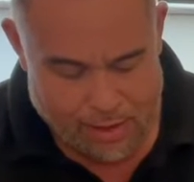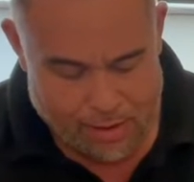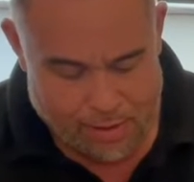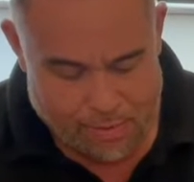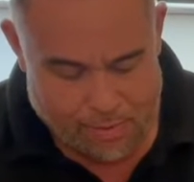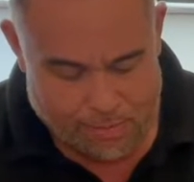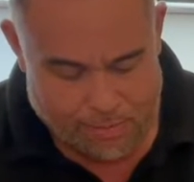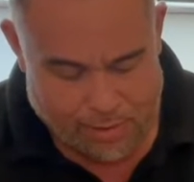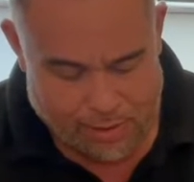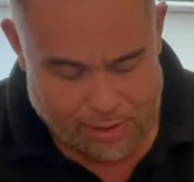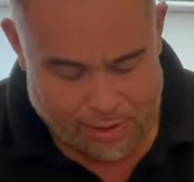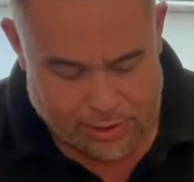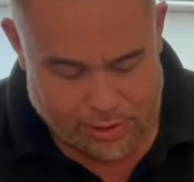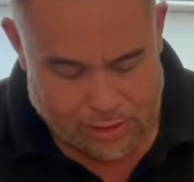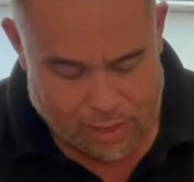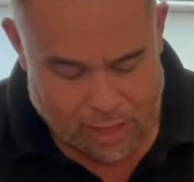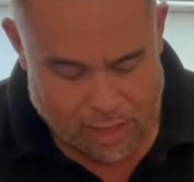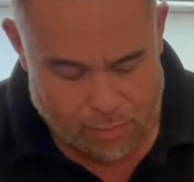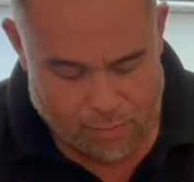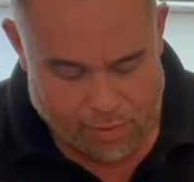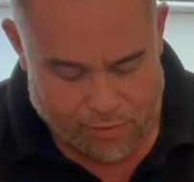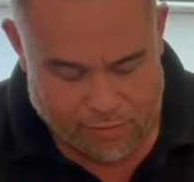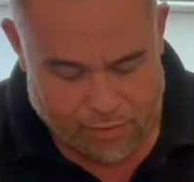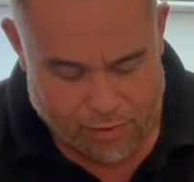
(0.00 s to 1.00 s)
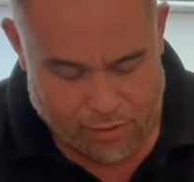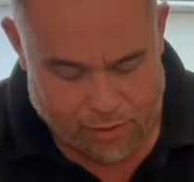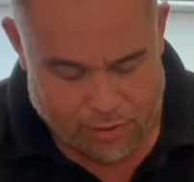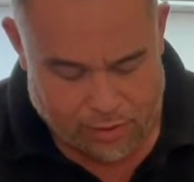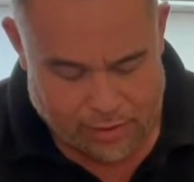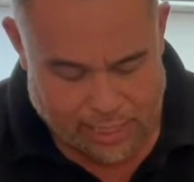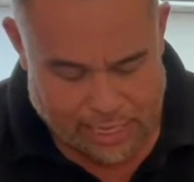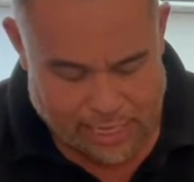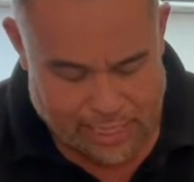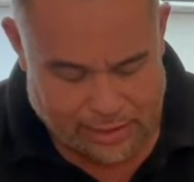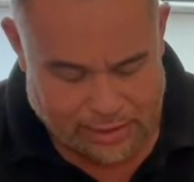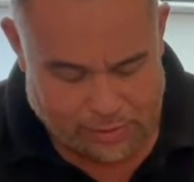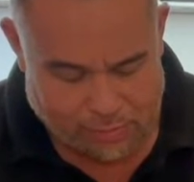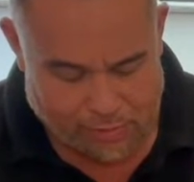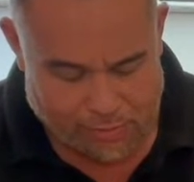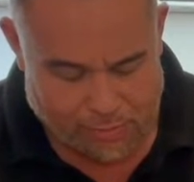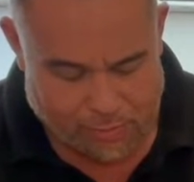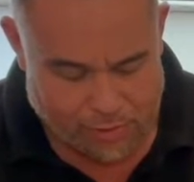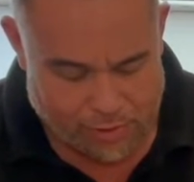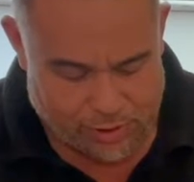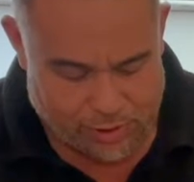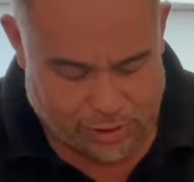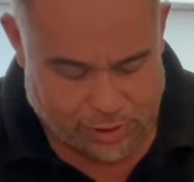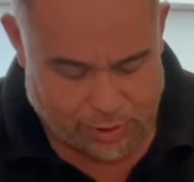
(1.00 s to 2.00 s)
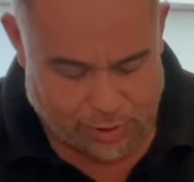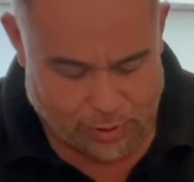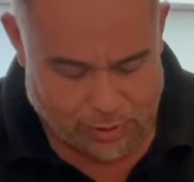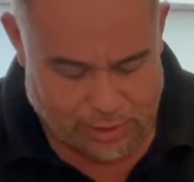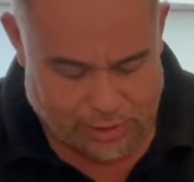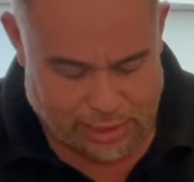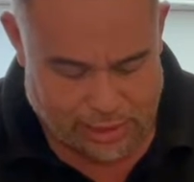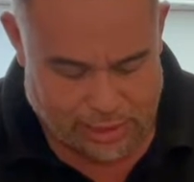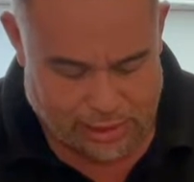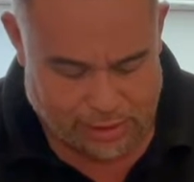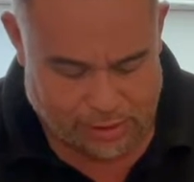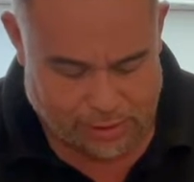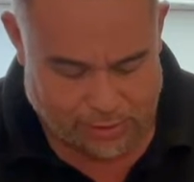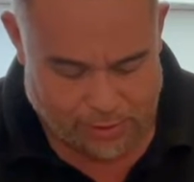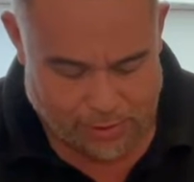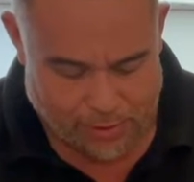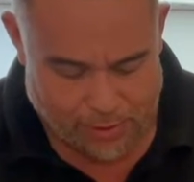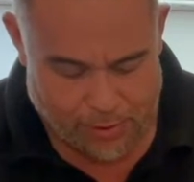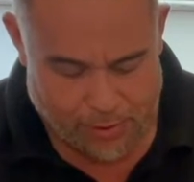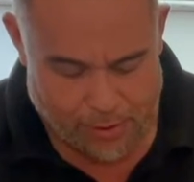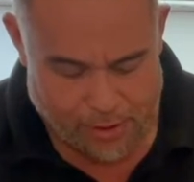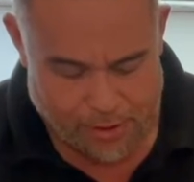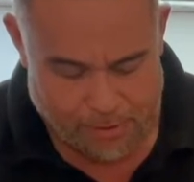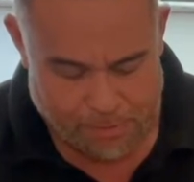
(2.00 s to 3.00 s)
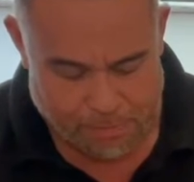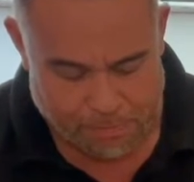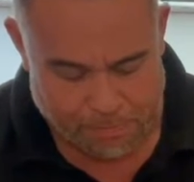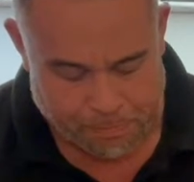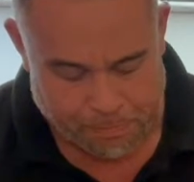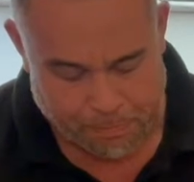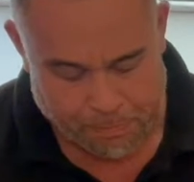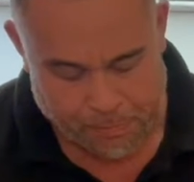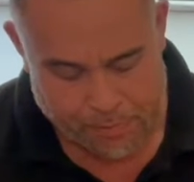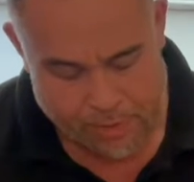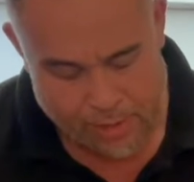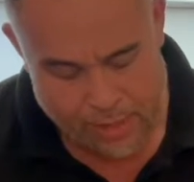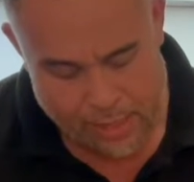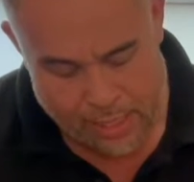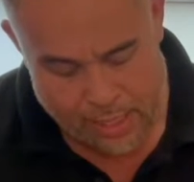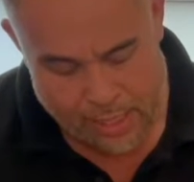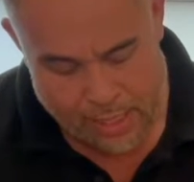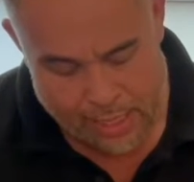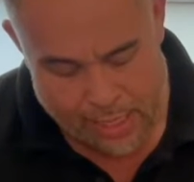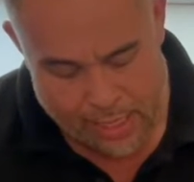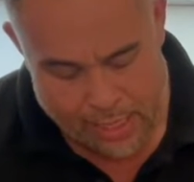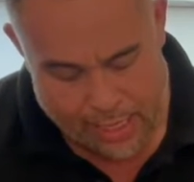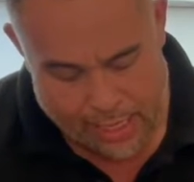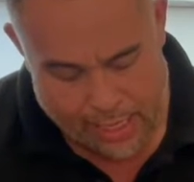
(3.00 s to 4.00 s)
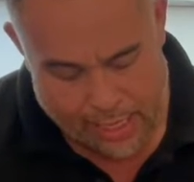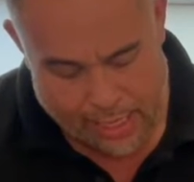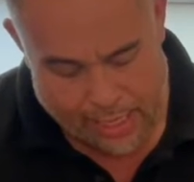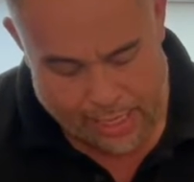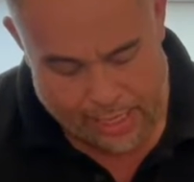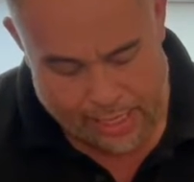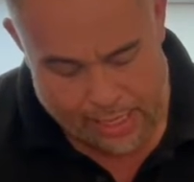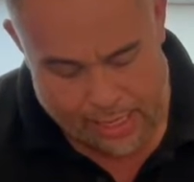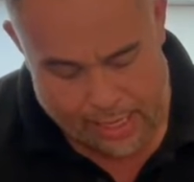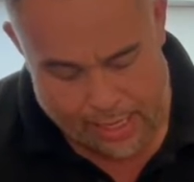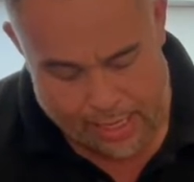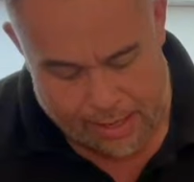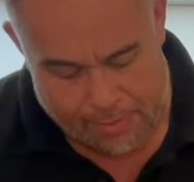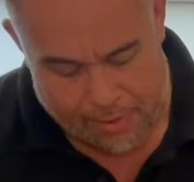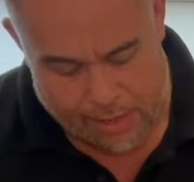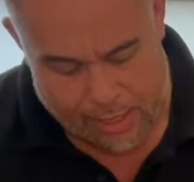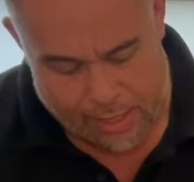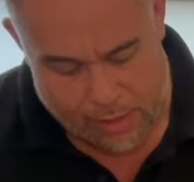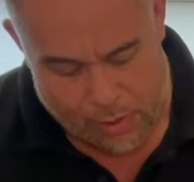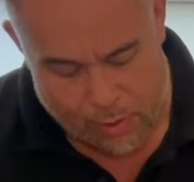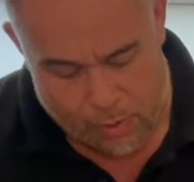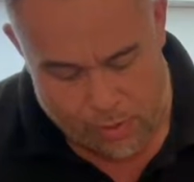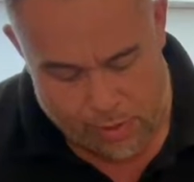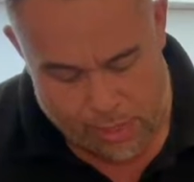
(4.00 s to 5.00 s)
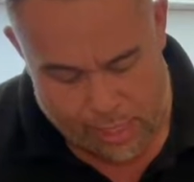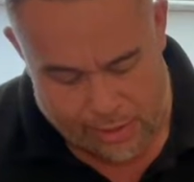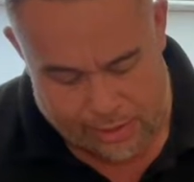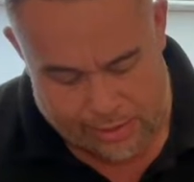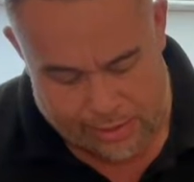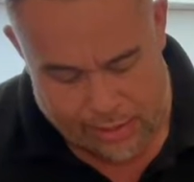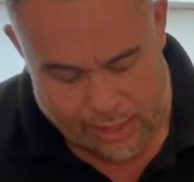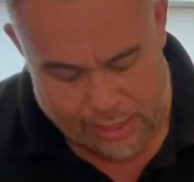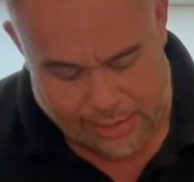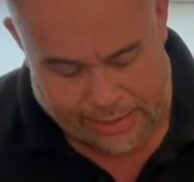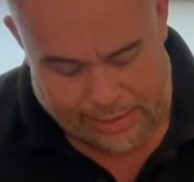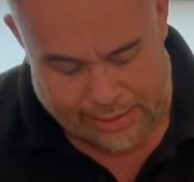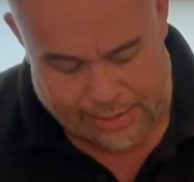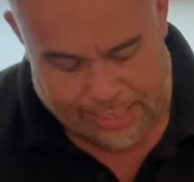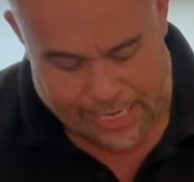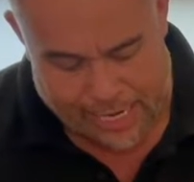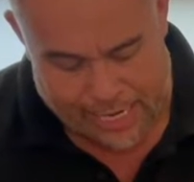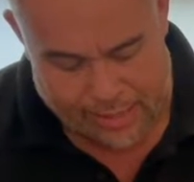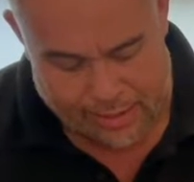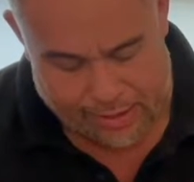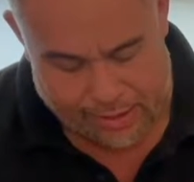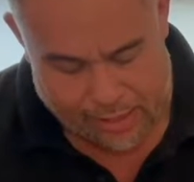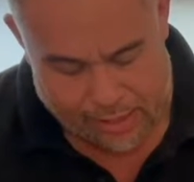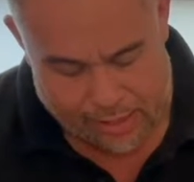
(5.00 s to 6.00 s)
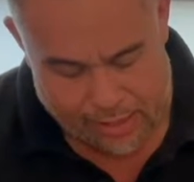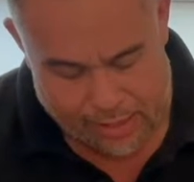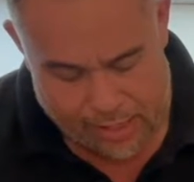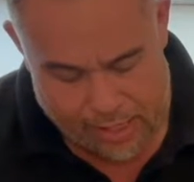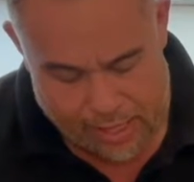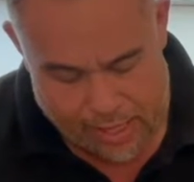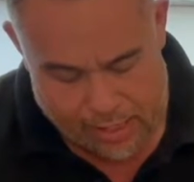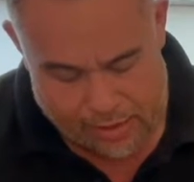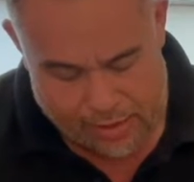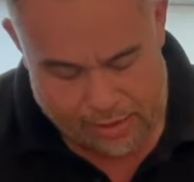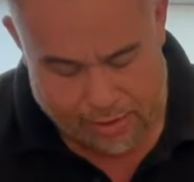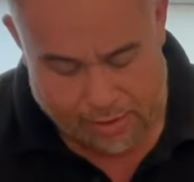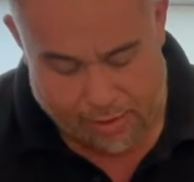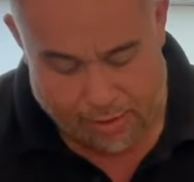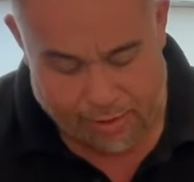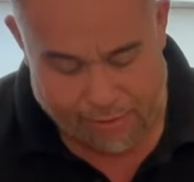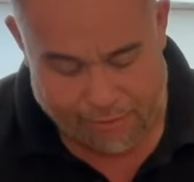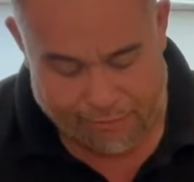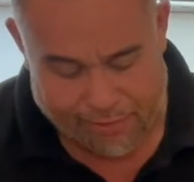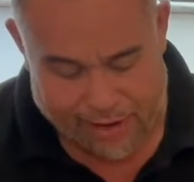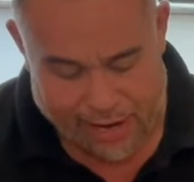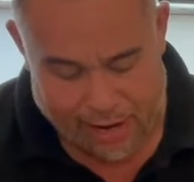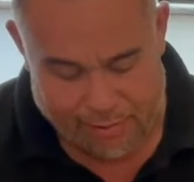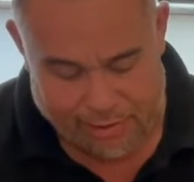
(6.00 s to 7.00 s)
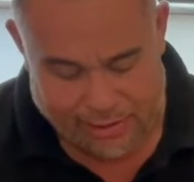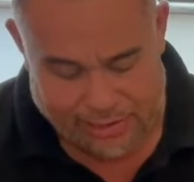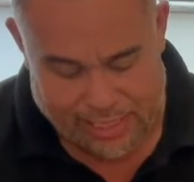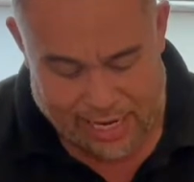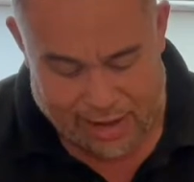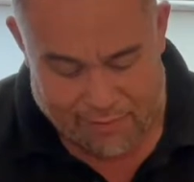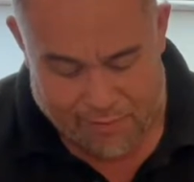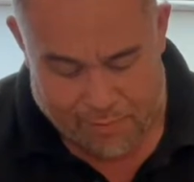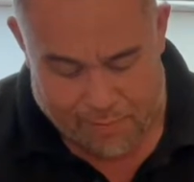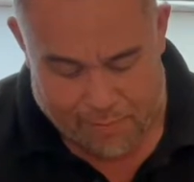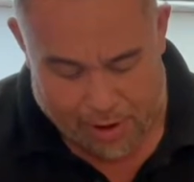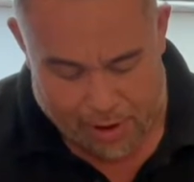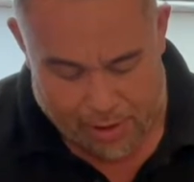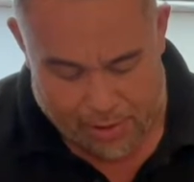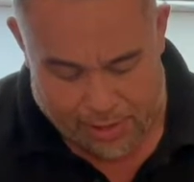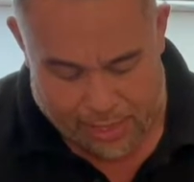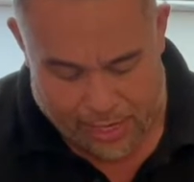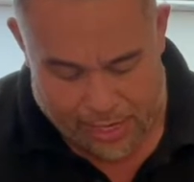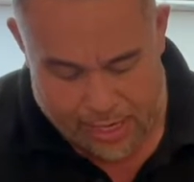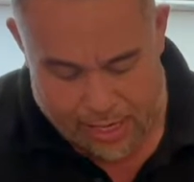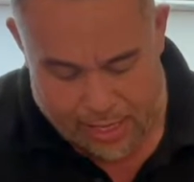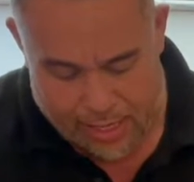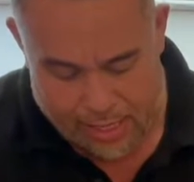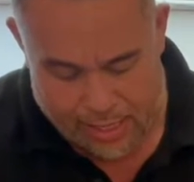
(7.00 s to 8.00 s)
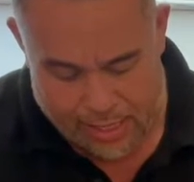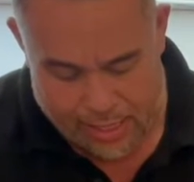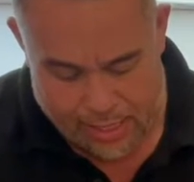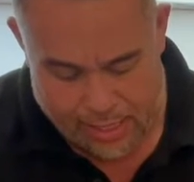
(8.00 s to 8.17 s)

By the time we've cooked this and we've put the sauces through, it's nice and tender. The cauliflower is never bony.